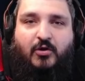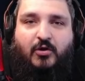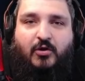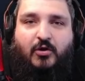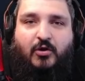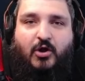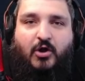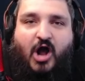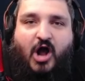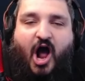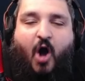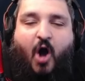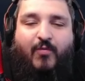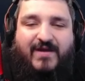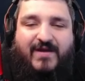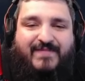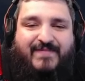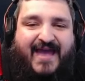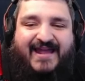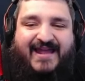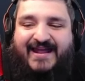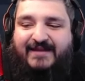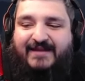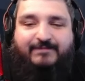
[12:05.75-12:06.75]
Oh, we
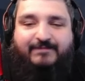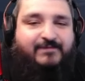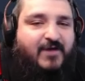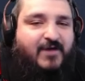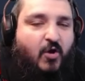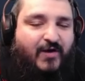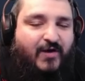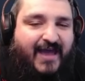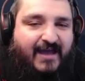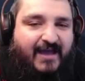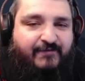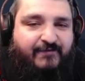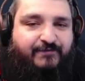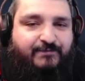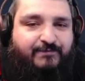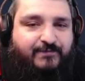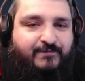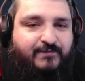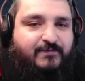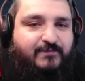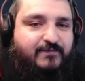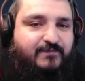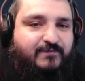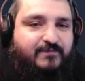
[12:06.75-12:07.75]
made it. Okay.
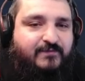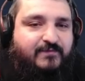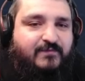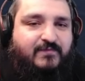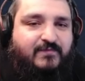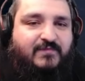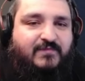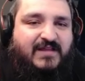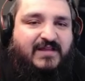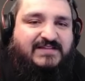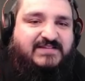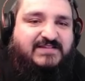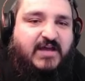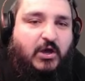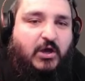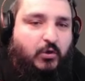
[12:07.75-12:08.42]
Let's go.